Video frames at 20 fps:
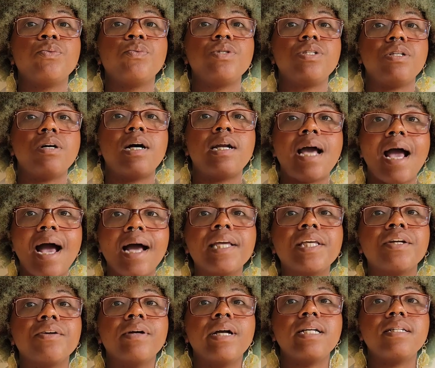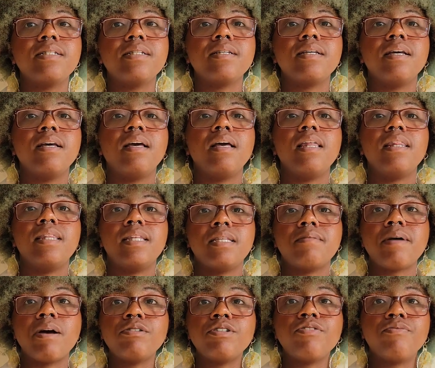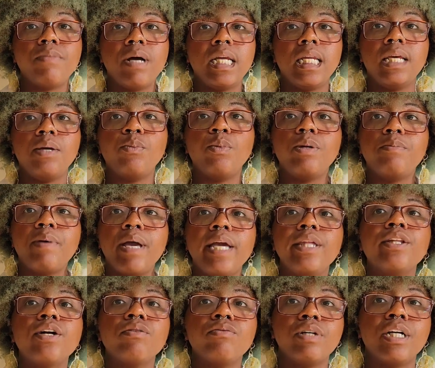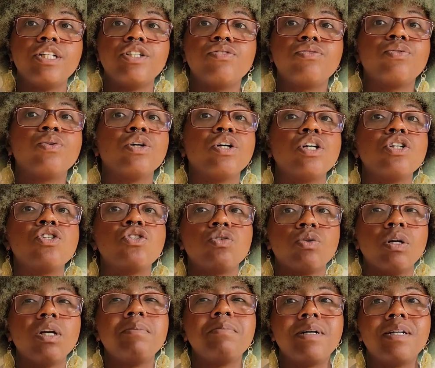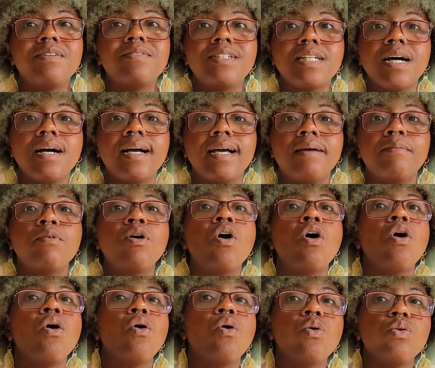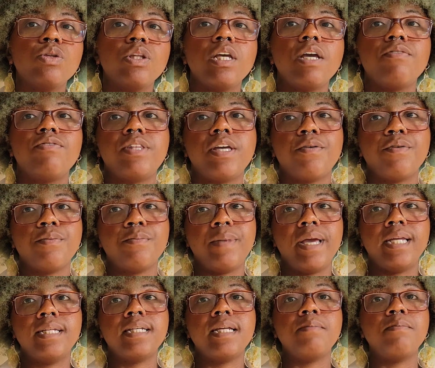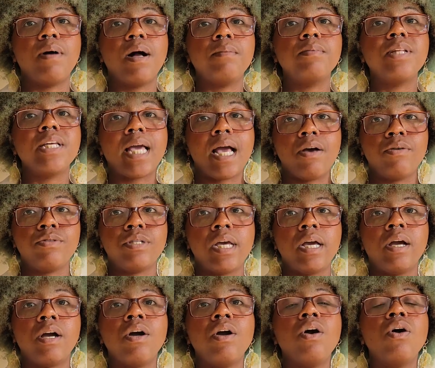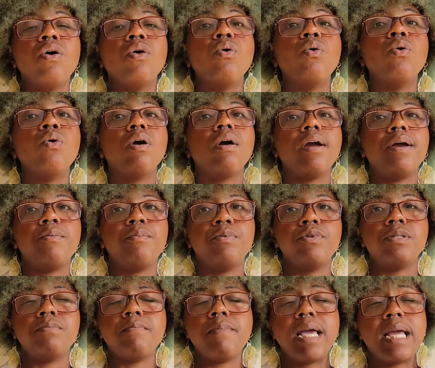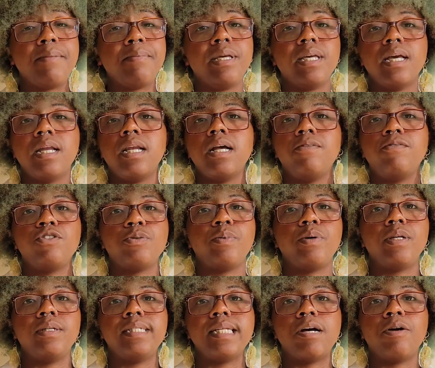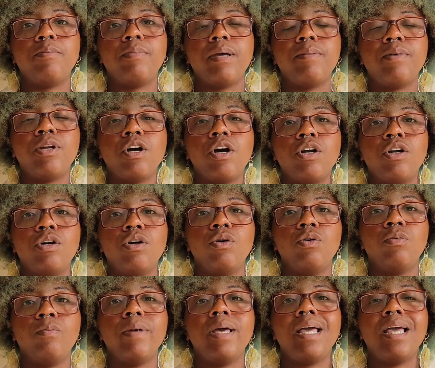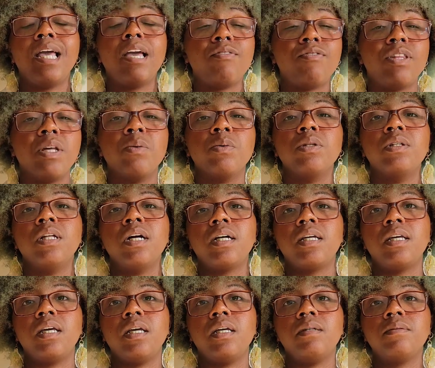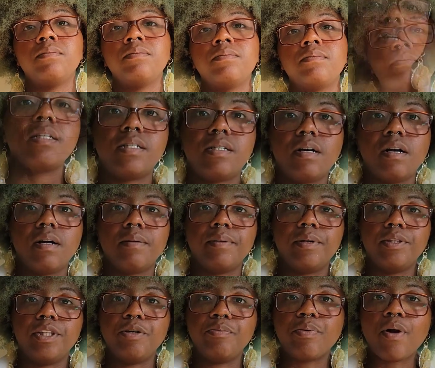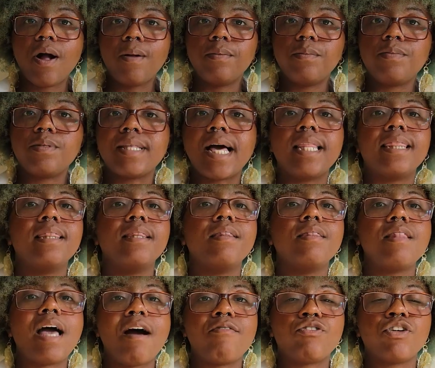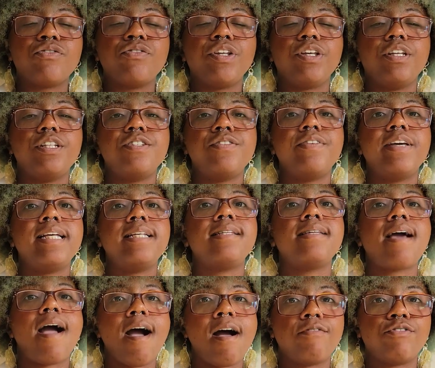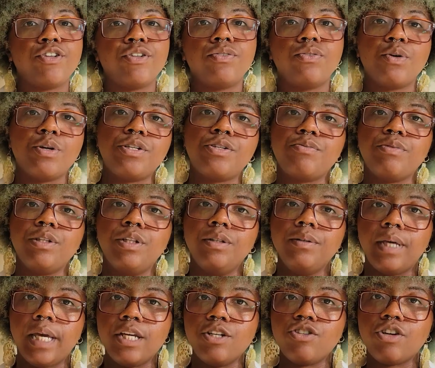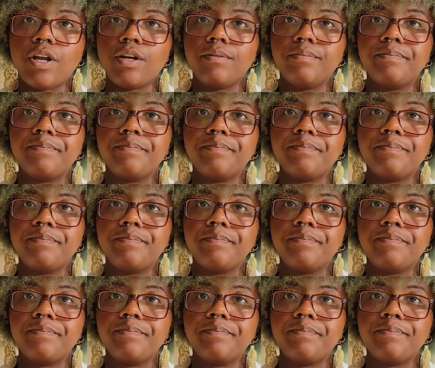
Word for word: was not accurate. This amount of money would pay their rent for a short amount of time only if they remained in public housing, or it was maybe enough to put a down payment on a home if they were lucky. Let's talk about the problems that Africvillians faced after forced relocation.